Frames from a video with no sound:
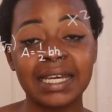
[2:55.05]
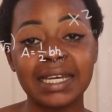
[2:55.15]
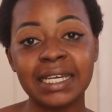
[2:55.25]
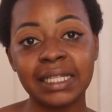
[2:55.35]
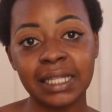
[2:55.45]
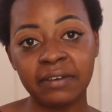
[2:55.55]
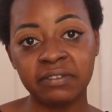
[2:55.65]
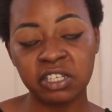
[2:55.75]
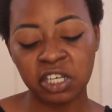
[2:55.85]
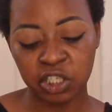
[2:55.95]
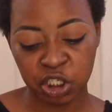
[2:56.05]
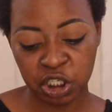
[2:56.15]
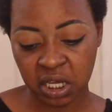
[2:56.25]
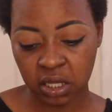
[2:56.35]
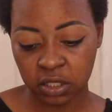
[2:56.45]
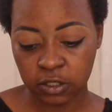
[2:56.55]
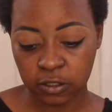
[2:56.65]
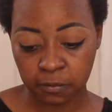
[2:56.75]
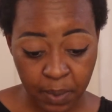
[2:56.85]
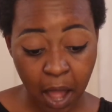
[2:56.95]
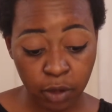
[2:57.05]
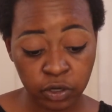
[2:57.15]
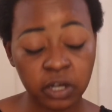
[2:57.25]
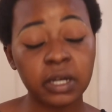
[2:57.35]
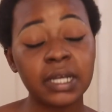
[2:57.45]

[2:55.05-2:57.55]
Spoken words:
11 shades. Powder